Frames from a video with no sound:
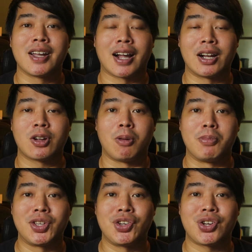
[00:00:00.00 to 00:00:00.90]
Color
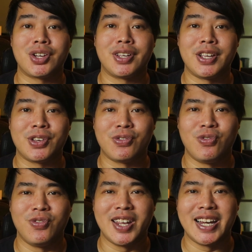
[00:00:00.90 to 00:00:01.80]
composition is
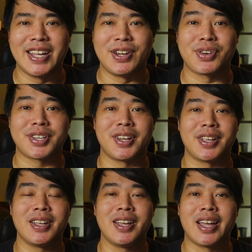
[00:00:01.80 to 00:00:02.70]
really
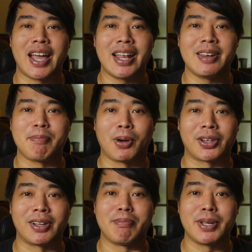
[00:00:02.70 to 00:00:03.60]
interesting and
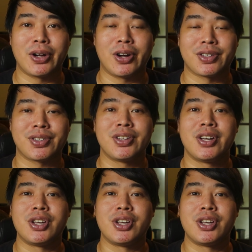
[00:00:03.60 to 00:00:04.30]
important because